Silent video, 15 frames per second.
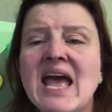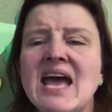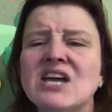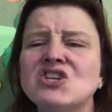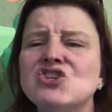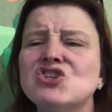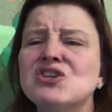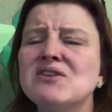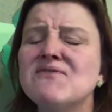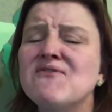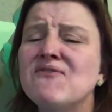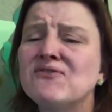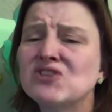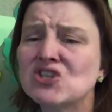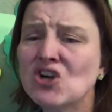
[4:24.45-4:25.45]
and she
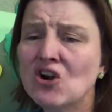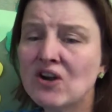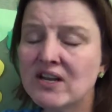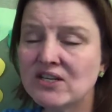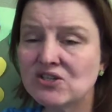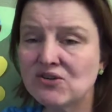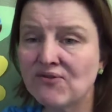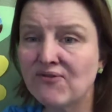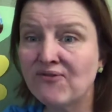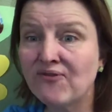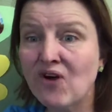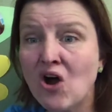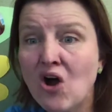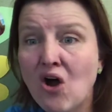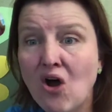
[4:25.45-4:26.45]
started to
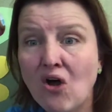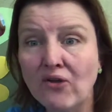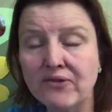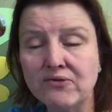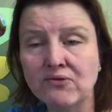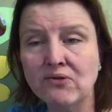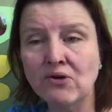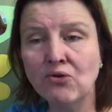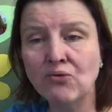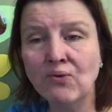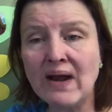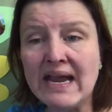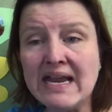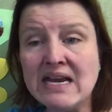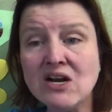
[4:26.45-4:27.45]
fall through the
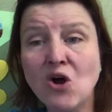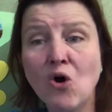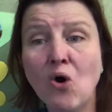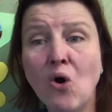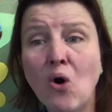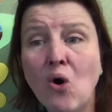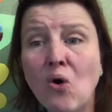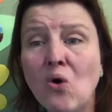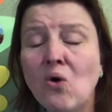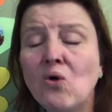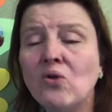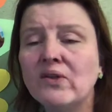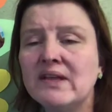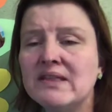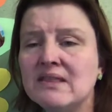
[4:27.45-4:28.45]
great
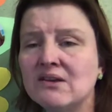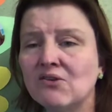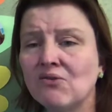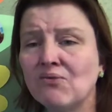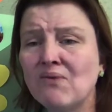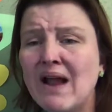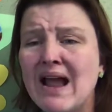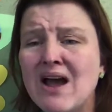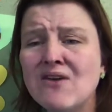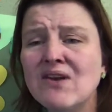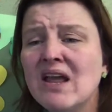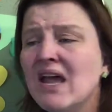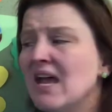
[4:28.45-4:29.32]
hole in the ground,